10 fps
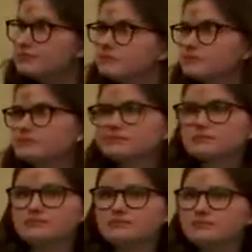
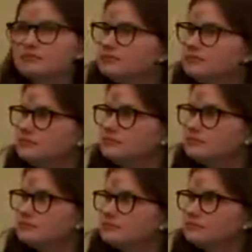
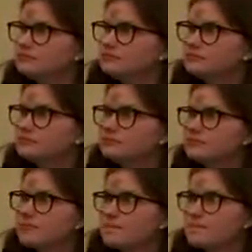
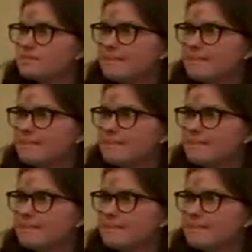No words are spoken by the person on screen.